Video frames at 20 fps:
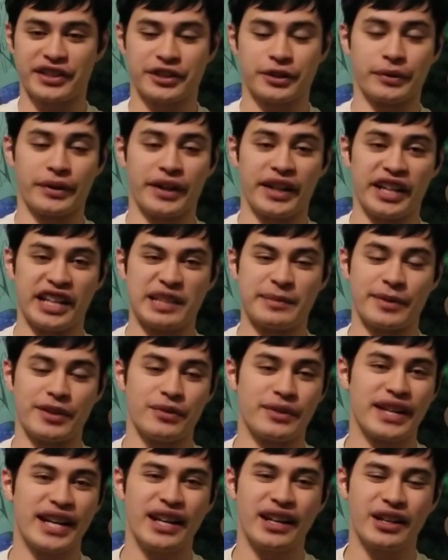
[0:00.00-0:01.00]
through 8, but you
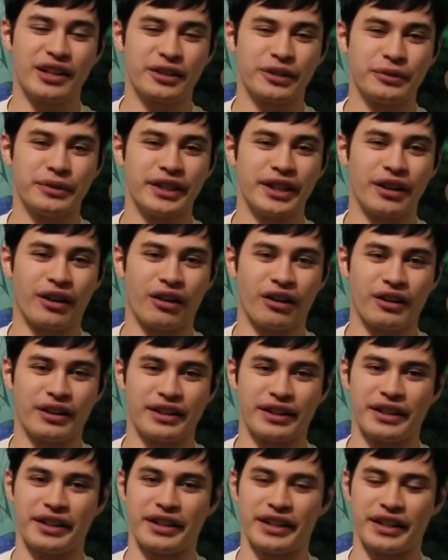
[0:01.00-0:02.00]
can include the arc
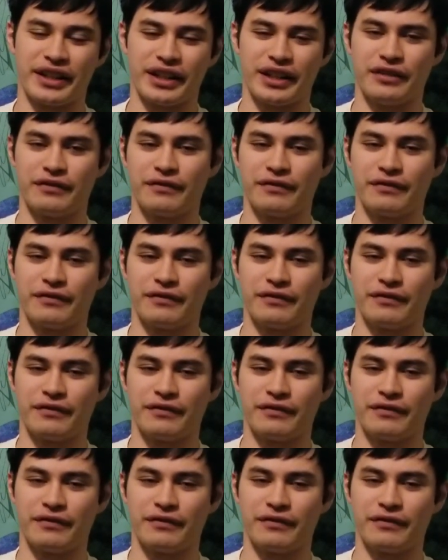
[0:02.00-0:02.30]
in